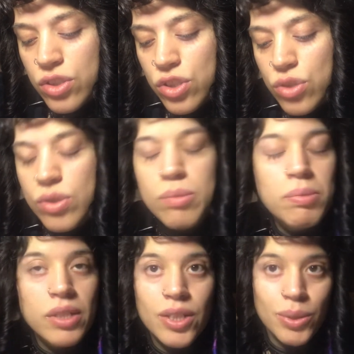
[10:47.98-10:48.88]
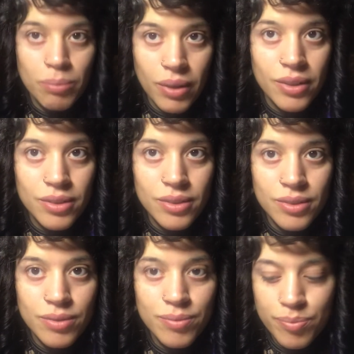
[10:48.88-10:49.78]
to speak your
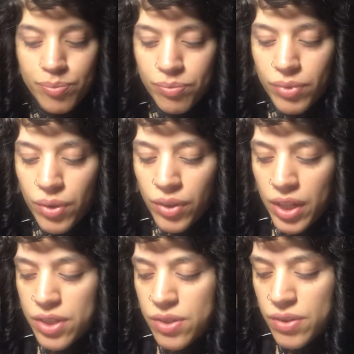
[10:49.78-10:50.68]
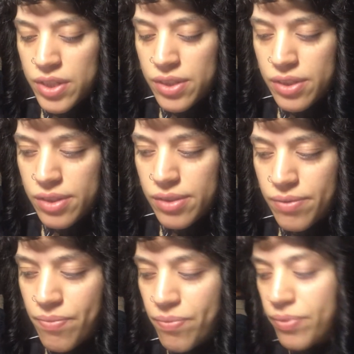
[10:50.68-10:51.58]
mind. Okay, Taurus?
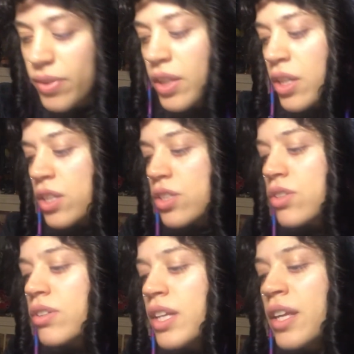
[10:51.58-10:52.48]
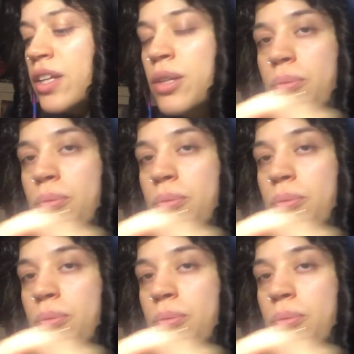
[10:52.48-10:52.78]
Don't let your